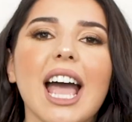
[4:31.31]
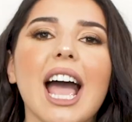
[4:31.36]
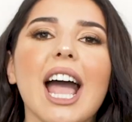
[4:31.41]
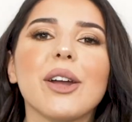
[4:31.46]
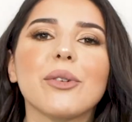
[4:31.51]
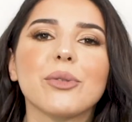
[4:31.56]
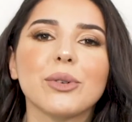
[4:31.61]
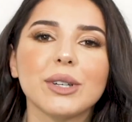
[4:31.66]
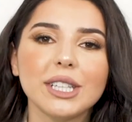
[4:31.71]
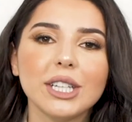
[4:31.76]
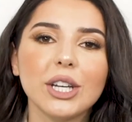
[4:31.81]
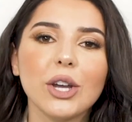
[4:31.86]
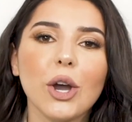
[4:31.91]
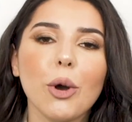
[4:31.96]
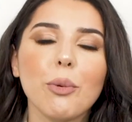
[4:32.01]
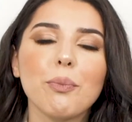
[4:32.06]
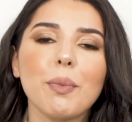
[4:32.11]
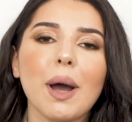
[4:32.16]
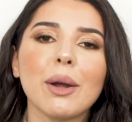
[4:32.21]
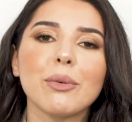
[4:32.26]
I really
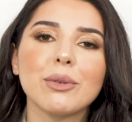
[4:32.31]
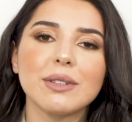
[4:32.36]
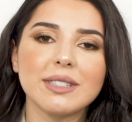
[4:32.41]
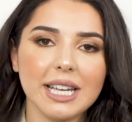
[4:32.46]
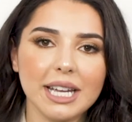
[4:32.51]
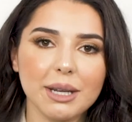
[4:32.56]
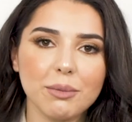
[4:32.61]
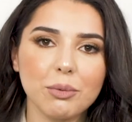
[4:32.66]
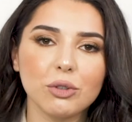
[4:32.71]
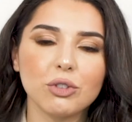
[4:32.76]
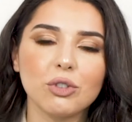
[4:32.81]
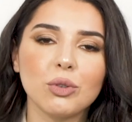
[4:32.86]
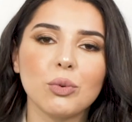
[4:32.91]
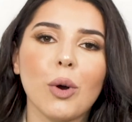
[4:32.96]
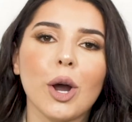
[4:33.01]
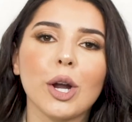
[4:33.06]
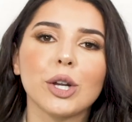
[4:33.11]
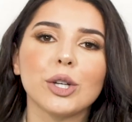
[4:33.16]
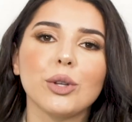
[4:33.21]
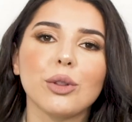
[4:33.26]
hope I was able to
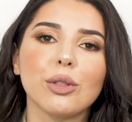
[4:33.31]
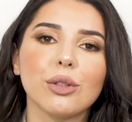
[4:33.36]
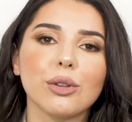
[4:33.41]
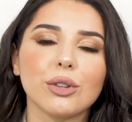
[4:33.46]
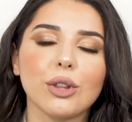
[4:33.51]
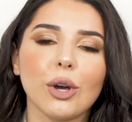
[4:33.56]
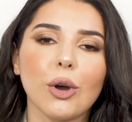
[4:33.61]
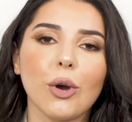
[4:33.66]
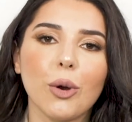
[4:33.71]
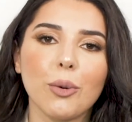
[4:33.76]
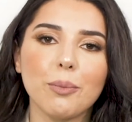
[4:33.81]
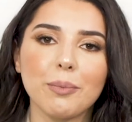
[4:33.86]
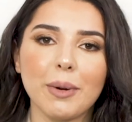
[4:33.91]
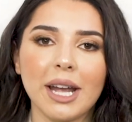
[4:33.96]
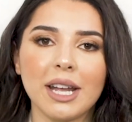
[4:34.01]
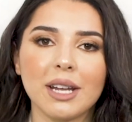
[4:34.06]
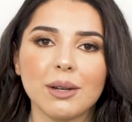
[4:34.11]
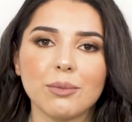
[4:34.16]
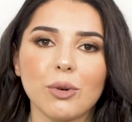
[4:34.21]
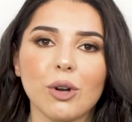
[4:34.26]
walk you through the home
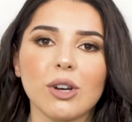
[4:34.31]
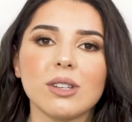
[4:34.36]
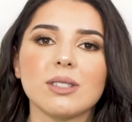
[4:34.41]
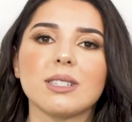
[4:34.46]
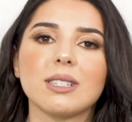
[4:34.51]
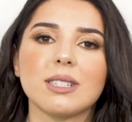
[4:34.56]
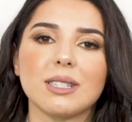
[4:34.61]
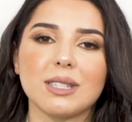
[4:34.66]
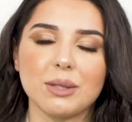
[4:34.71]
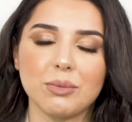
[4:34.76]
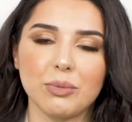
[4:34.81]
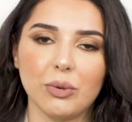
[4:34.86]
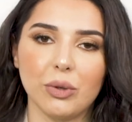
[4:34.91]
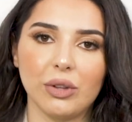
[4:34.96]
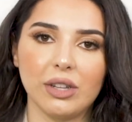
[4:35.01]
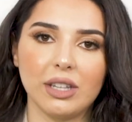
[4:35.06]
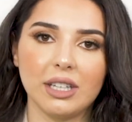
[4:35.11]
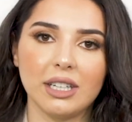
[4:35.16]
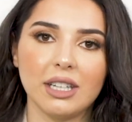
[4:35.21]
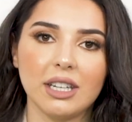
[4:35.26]
buying process
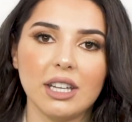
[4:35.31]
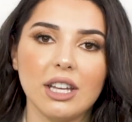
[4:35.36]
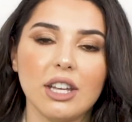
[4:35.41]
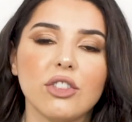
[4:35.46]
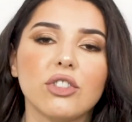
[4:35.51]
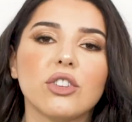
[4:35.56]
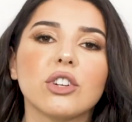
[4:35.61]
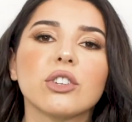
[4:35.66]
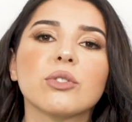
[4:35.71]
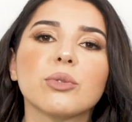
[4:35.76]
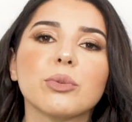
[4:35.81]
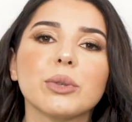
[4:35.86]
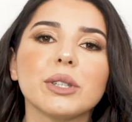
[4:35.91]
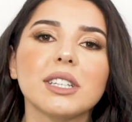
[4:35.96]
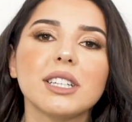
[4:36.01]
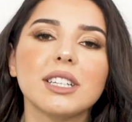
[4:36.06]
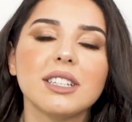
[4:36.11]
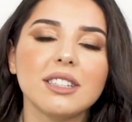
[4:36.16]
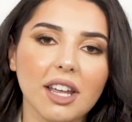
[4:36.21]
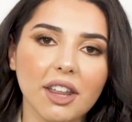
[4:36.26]
smoothly. There's
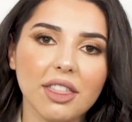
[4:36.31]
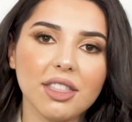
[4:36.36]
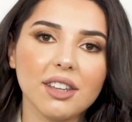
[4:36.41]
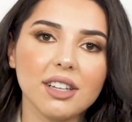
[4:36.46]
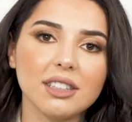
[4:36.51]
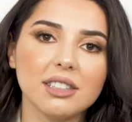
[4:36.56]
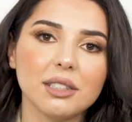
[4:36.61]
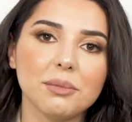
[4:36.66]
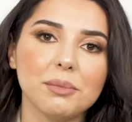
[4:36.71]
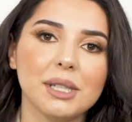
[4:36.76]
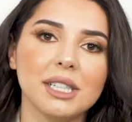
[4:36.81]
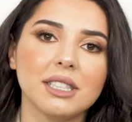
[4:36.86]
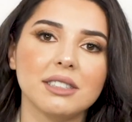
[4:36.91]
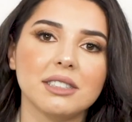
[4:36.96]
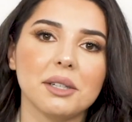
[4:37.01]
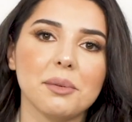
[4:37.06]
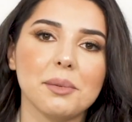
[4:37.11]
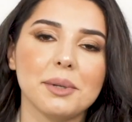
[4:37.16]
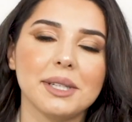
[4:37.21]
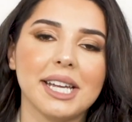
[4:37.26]
really nothing to be
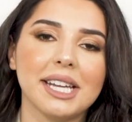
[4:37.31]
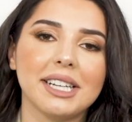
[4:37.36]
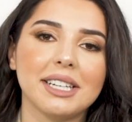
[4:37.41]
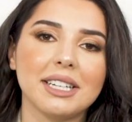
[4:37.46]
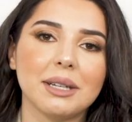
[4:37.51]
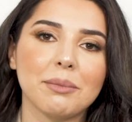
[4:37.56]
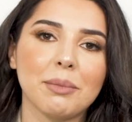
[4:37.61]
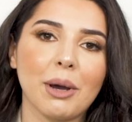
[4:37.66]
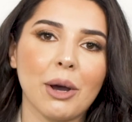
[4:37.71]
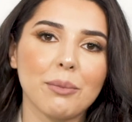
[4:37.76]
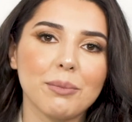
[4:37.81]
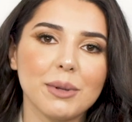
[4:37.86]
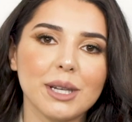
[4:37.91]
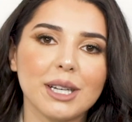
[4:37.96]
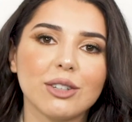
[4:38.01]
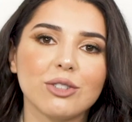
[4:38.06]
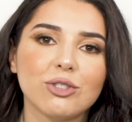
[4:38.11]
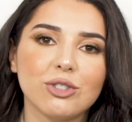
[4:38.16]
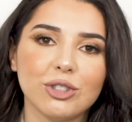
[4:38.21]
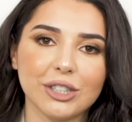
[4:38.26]
intimidated about
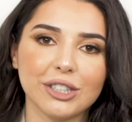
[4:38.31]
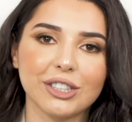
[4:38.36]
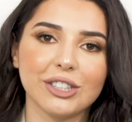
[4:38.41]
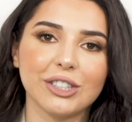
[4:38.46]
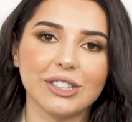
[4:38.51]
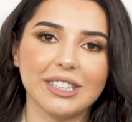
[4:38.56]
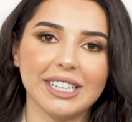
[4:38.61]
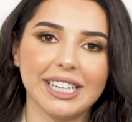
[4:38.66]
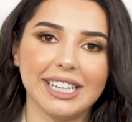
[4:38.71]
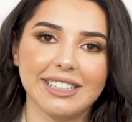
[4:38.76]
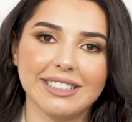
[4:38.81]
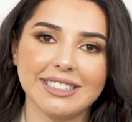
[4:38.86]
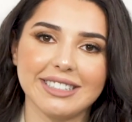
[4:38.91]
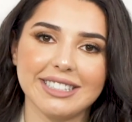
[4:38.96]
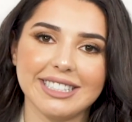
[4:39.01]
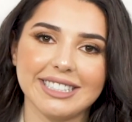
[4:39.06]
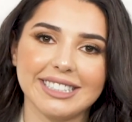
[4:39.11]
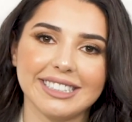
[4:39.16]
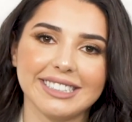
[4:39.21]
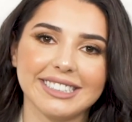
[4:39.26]
because you're in good hands.